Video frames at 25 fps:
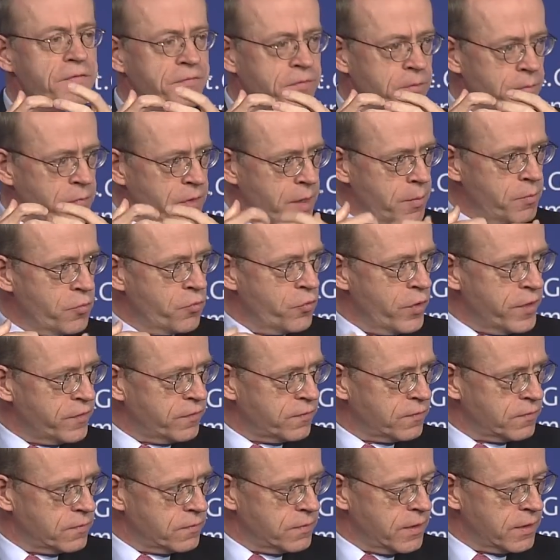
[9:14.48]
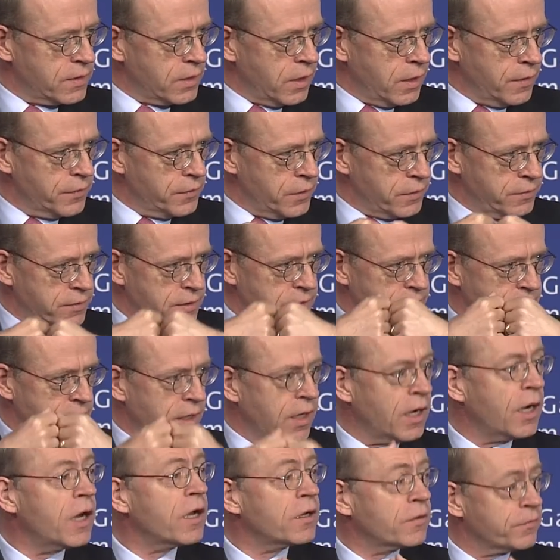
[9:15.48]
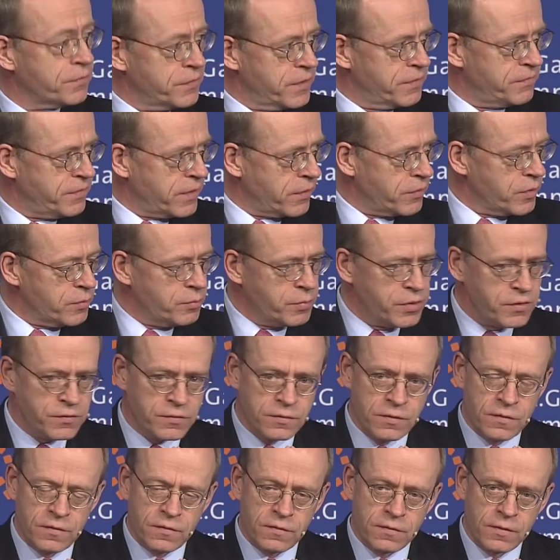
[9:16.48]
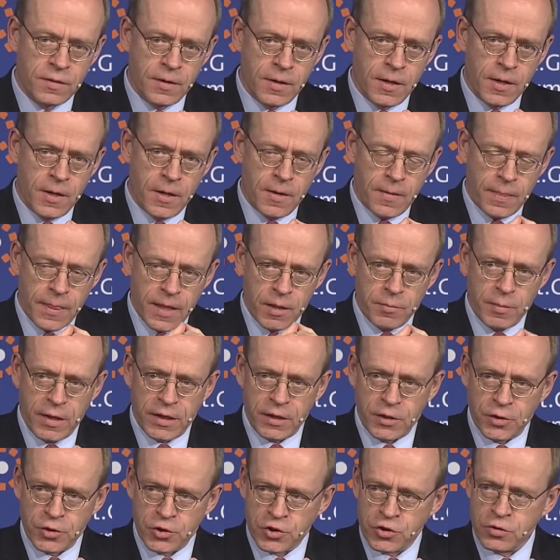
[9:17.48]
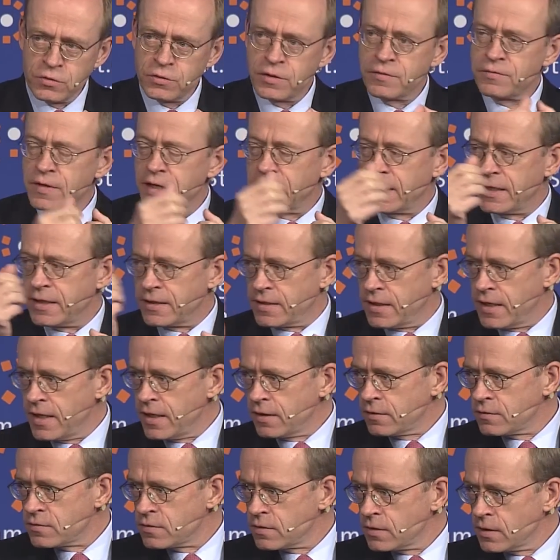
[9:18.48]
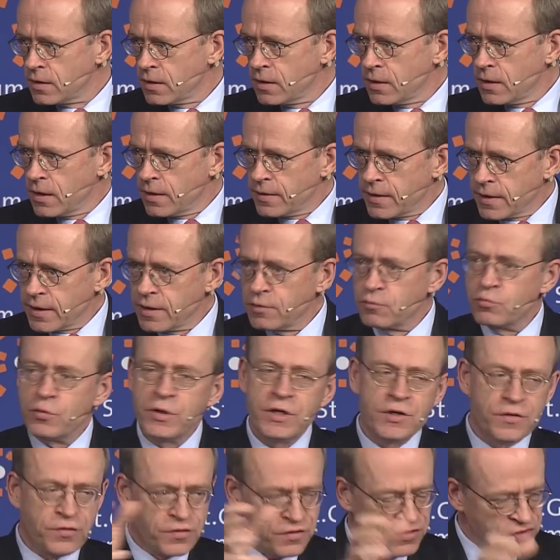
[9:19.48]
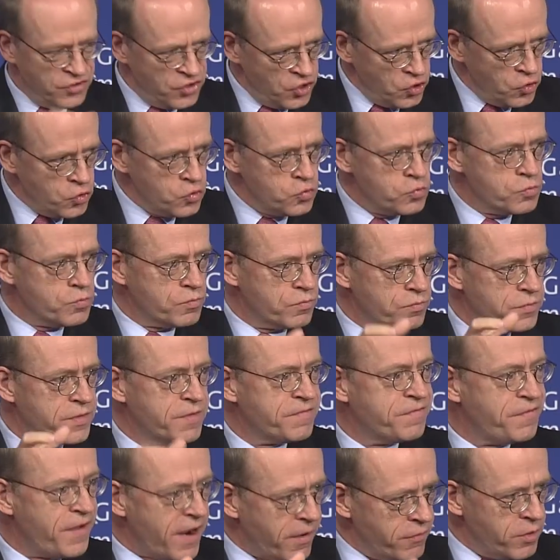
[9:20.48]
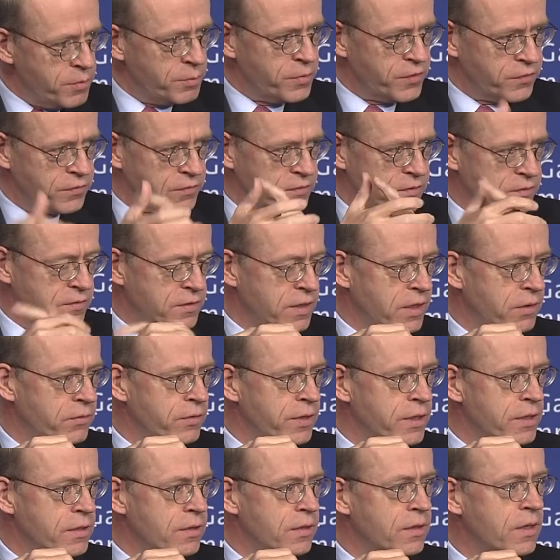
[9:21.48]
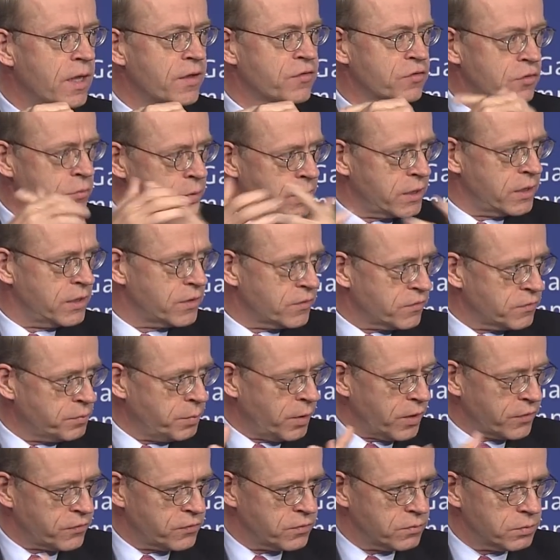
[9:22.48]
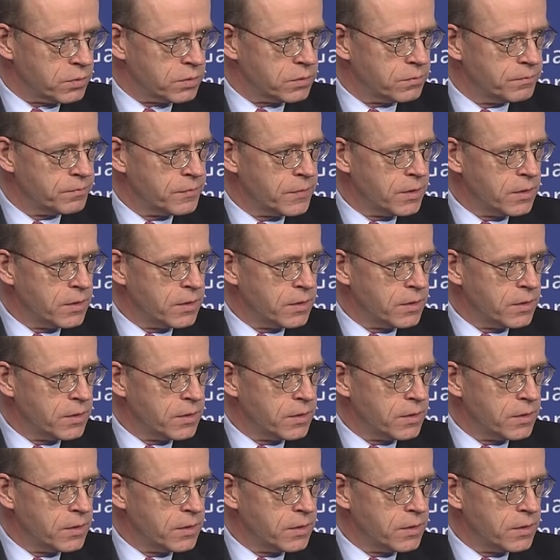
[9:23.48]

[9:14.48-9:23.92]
from them risks that are not at the heart of their very business and making sure they get hit, they can reassume the very business they're in as quickly as possible.